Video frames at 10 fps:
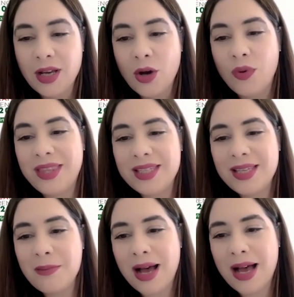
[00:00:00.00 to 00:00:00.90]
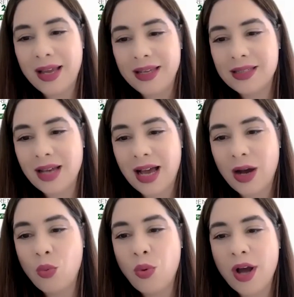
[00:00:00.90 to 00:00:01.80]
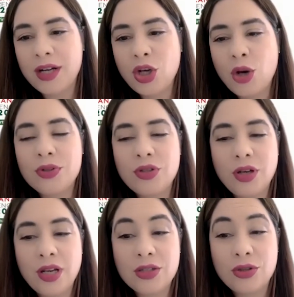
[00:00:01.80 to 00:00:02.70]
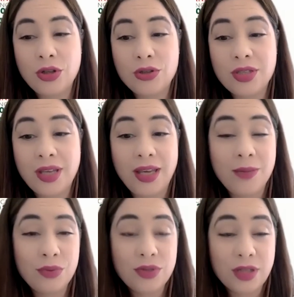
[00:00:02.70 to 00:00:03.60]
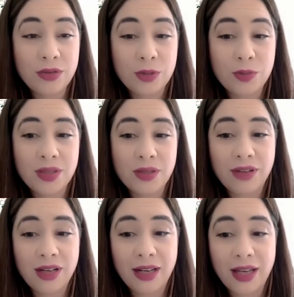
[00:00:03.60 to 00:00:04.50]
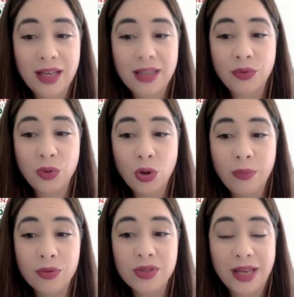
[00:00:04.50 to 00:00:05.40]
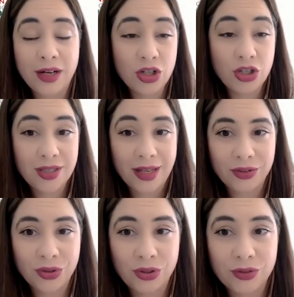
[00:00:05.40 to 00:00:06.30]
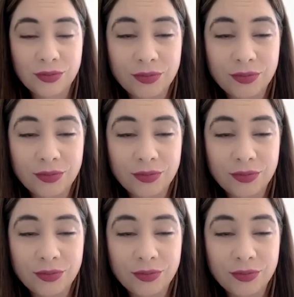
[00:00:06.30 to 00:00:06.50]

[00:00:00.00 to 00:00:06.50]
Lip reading: With this in mind, what are the opportunities do you see in Brazil, specifically in the renewables energy sector?